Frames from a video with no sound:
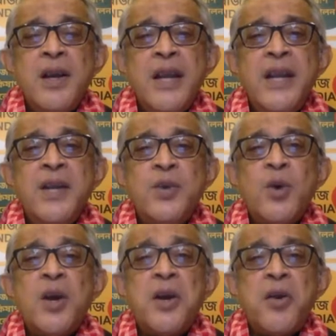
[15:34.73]
leading
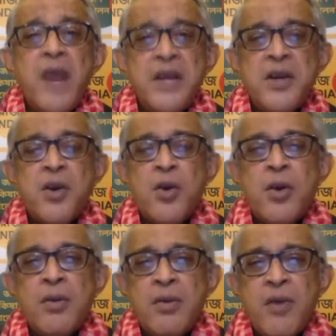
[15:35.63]
to a greater
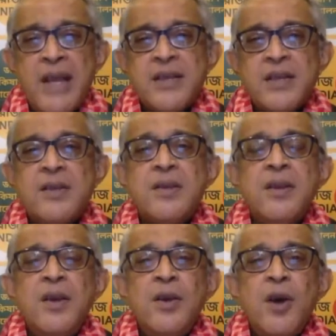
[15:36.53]

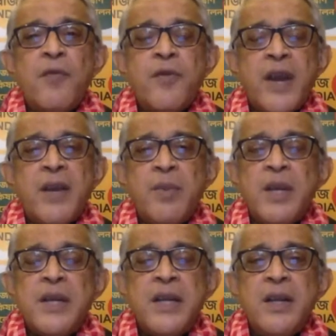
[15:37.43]
crisis of
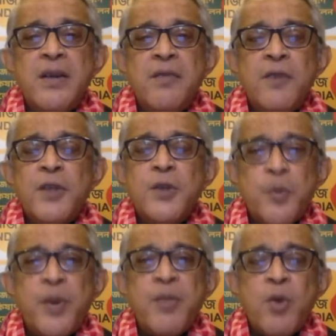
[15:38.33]
credibility for the
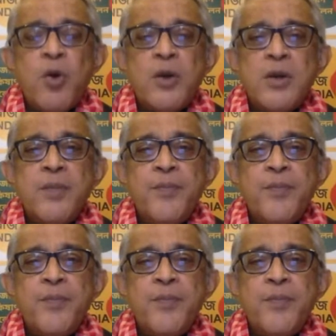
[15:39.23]
Supreme Court.